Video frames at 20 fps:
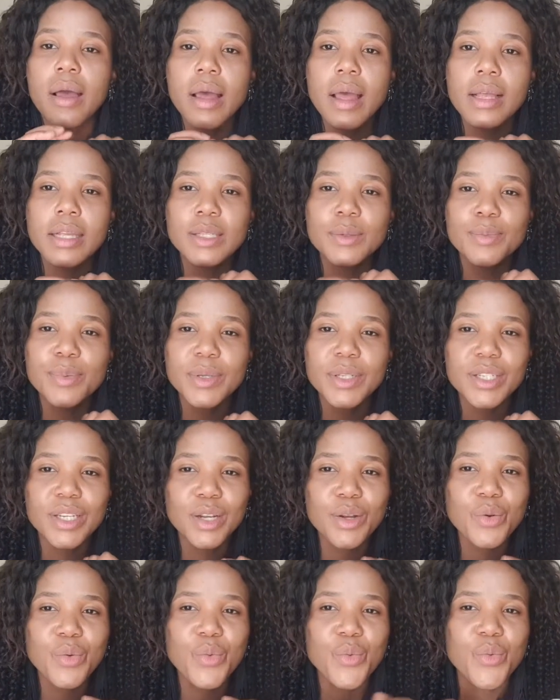
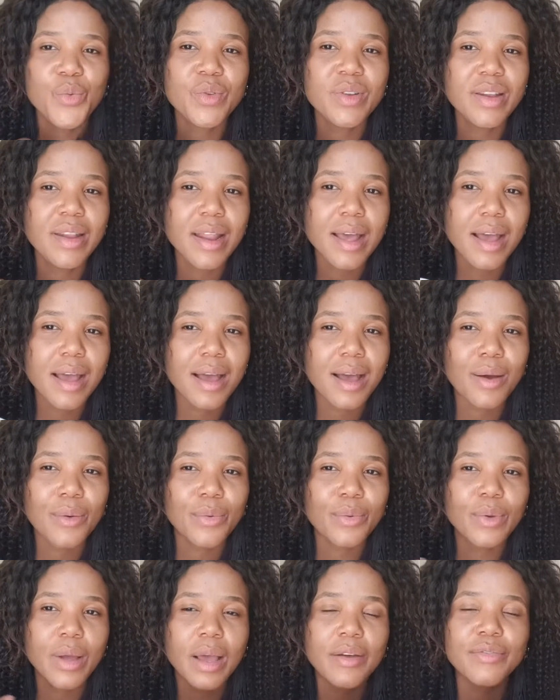Especially
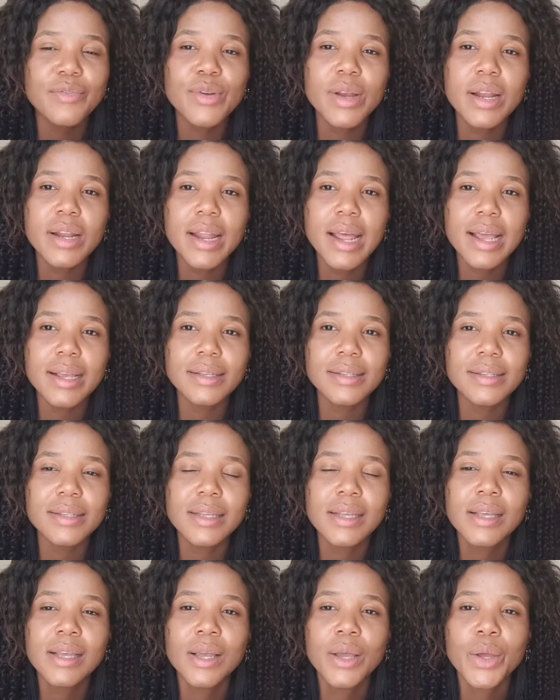now, I've
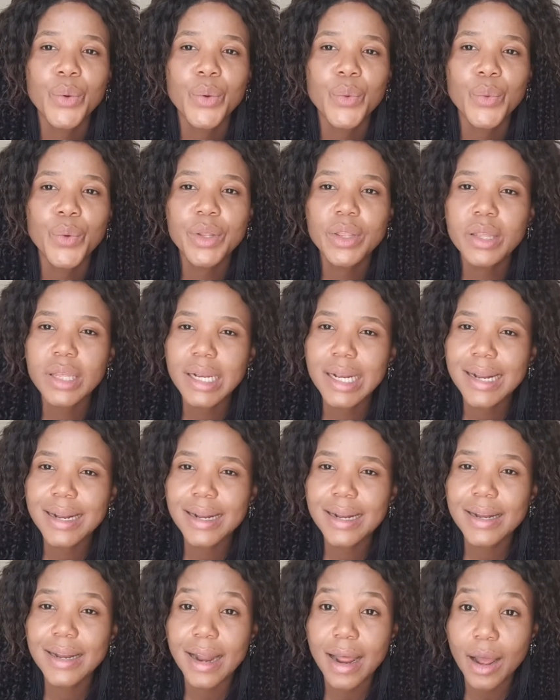realized with
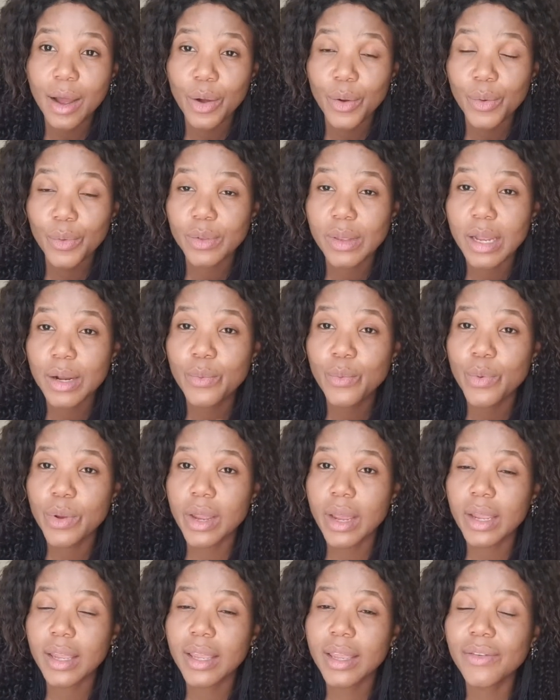Riri now that
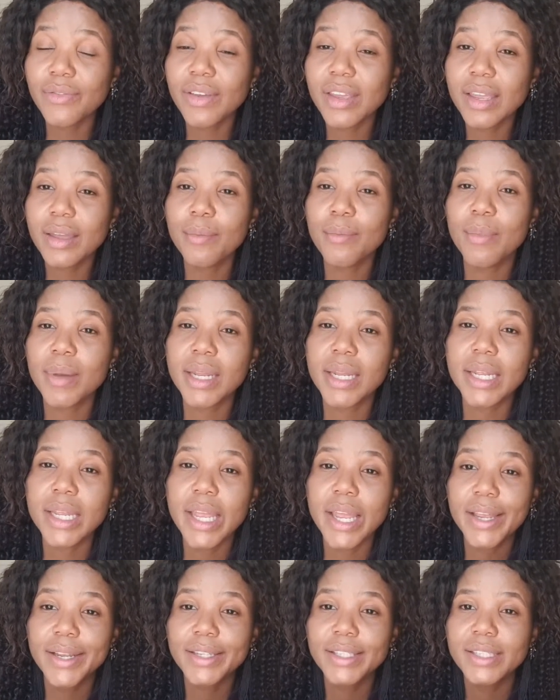we are giving him
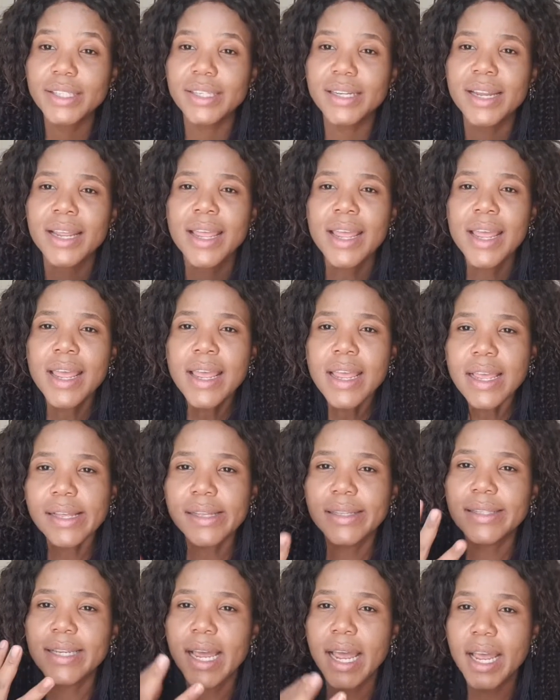medication,
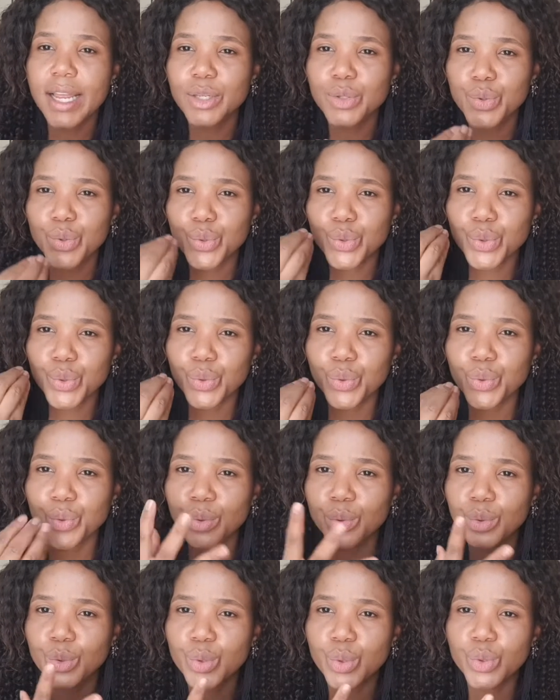he tends
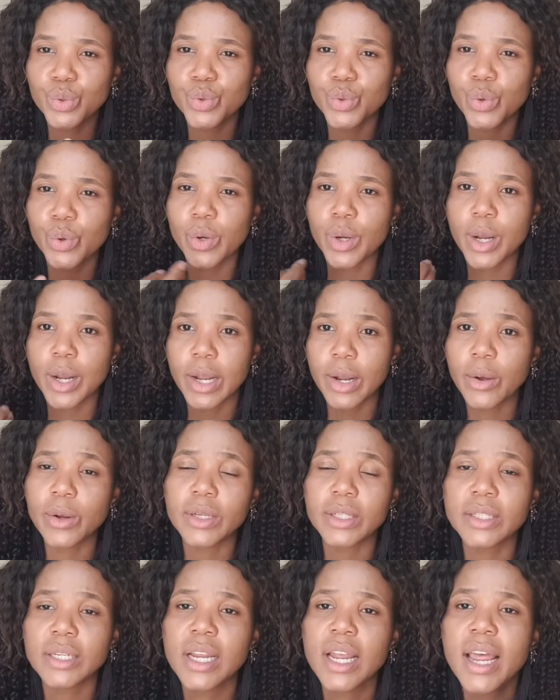to drool a
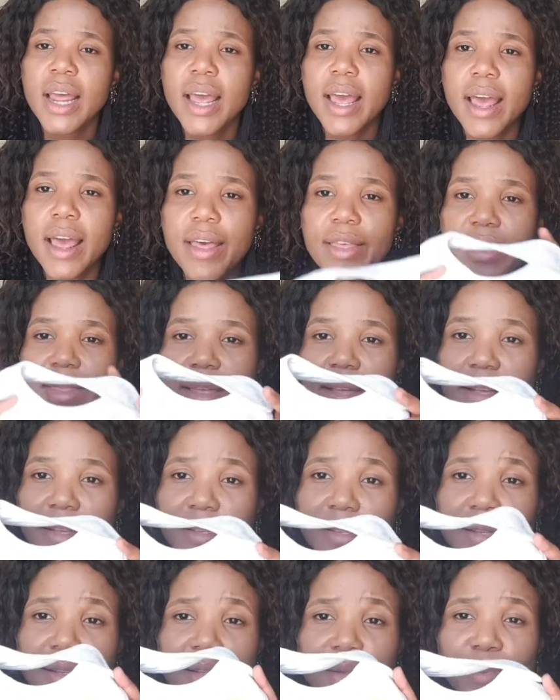lot, and
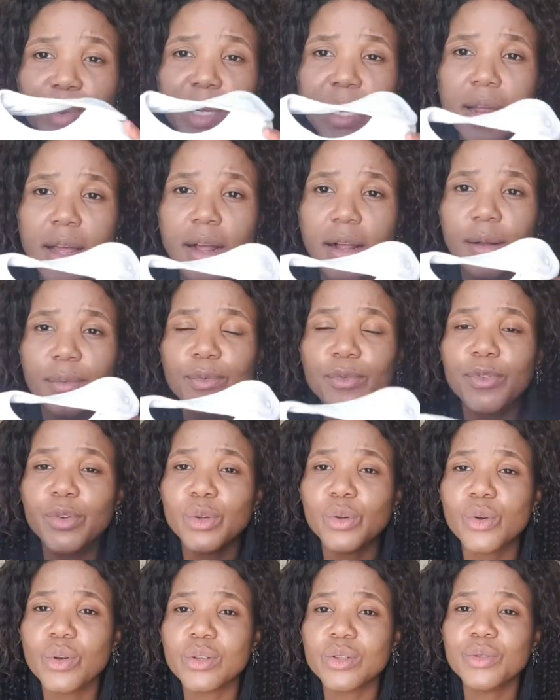this has been
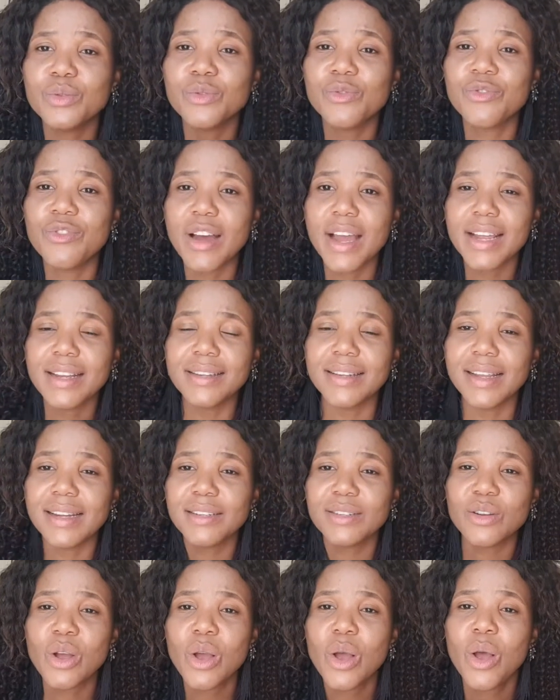helpful, because you find
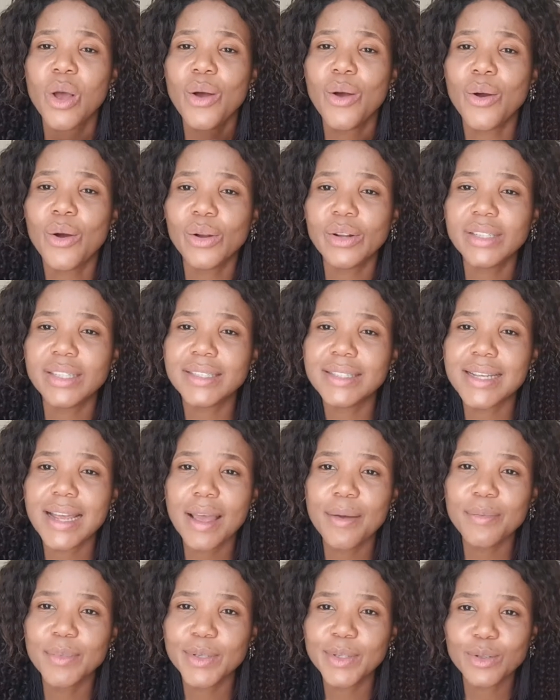that all the
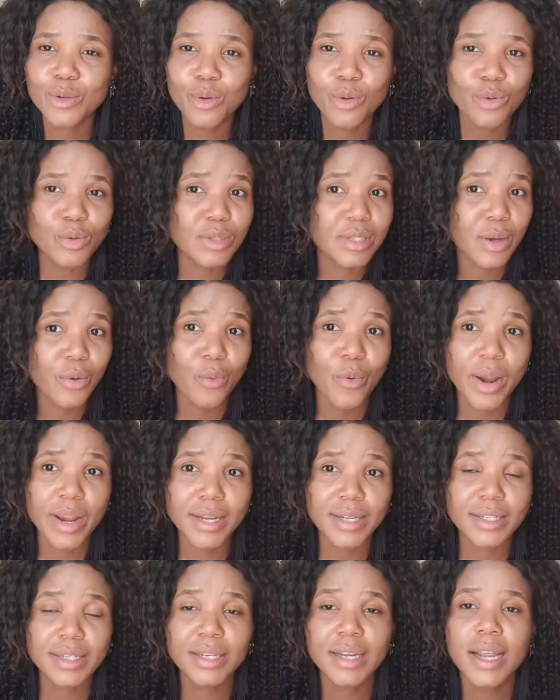time his clothes are
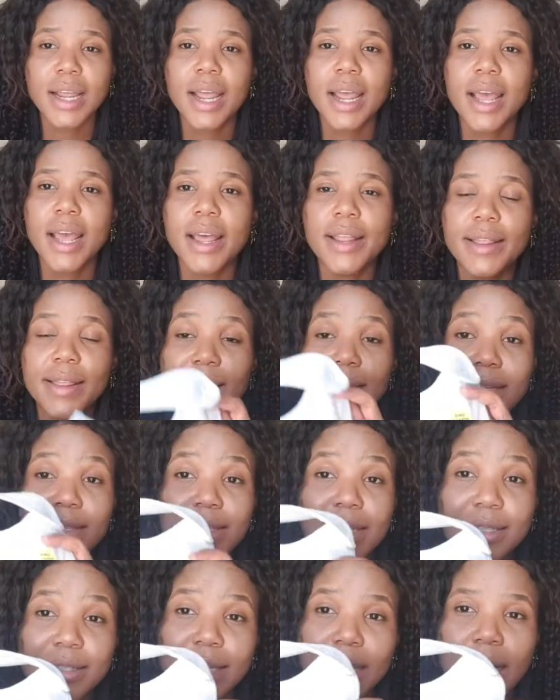wet, and
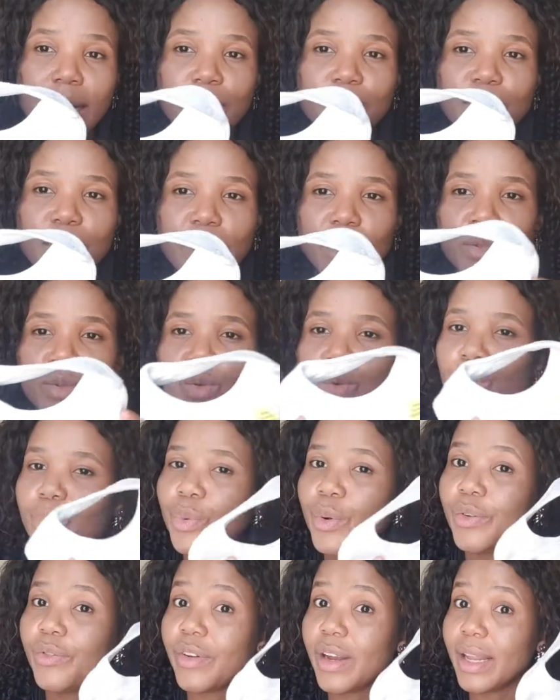this has helped us to
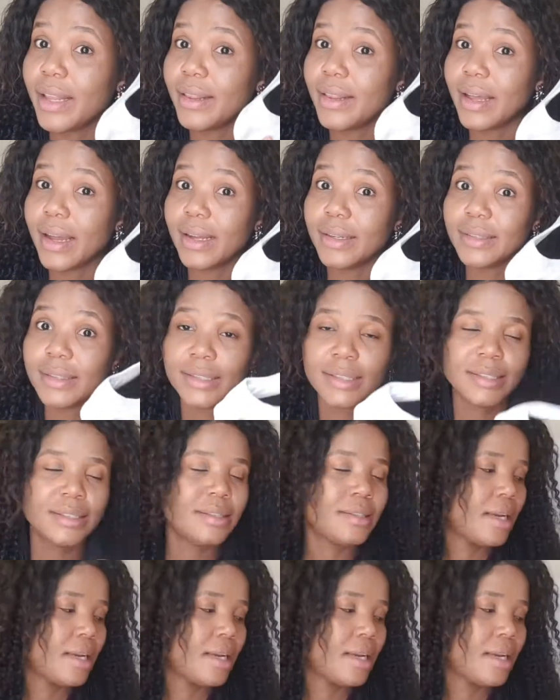prevent that.